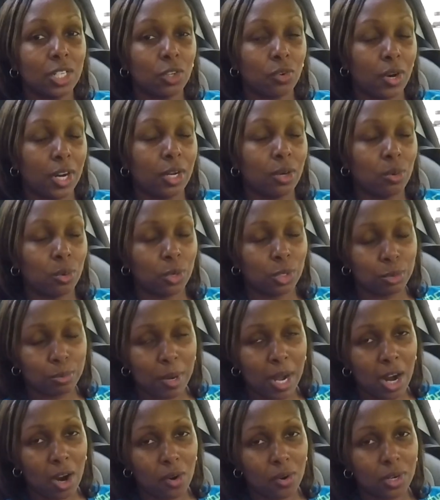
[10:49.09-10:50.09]
crank
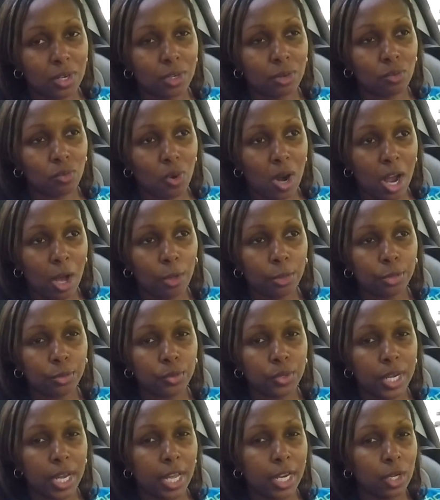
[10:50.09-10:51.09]
horsepower and around
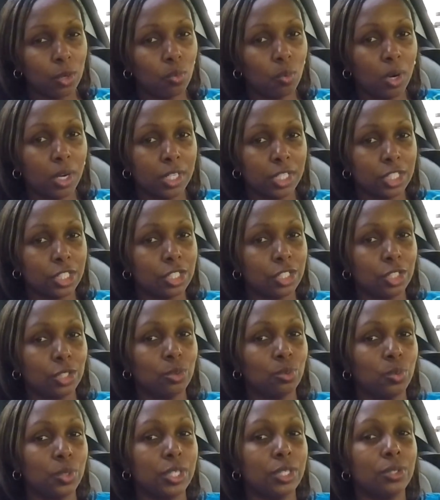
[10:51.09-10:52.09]
381 inch to
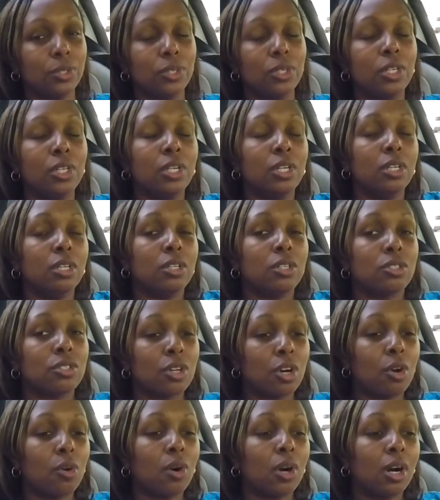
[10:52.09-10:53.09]
the wheel.
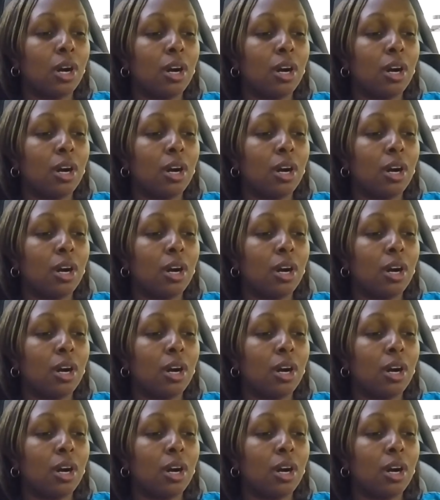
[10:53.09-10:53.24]
So